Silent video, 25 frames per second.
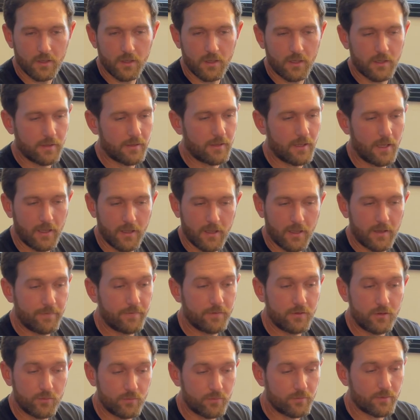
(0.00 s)
Yeah,
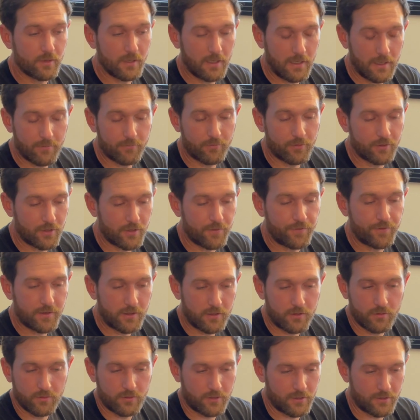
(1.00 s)
and I really
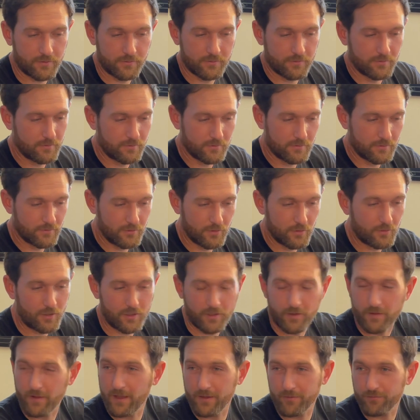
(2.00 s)
think you
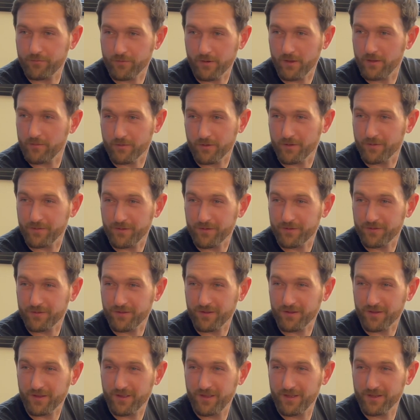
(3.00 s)
could glide forever on this
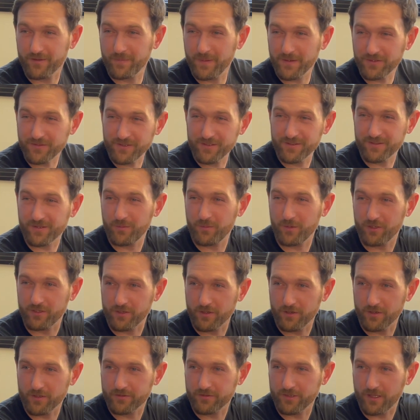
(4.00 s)
thing, especially someone
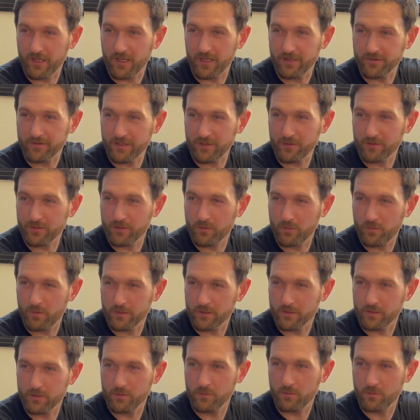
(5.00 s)
your size. I don't know what you